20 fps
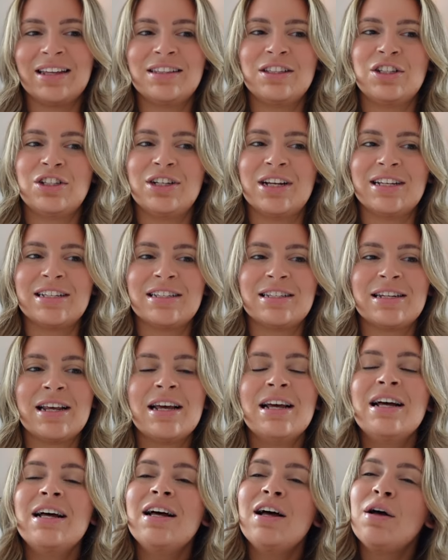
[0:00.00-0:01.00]
It's just
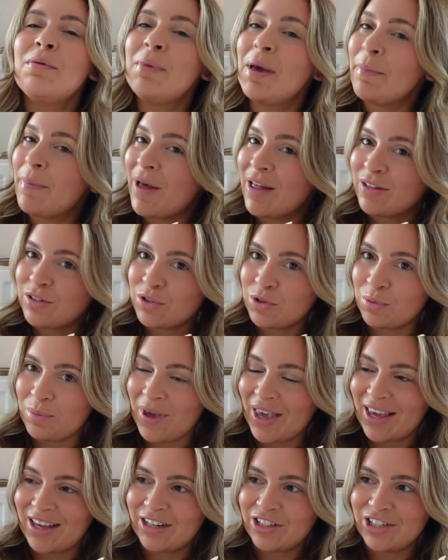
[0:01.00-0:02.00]
my personal
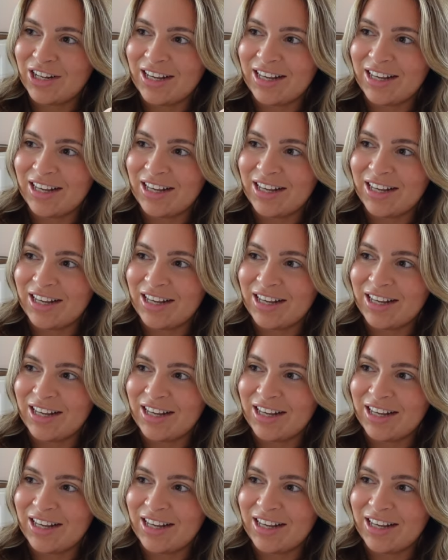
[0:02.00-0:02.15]
page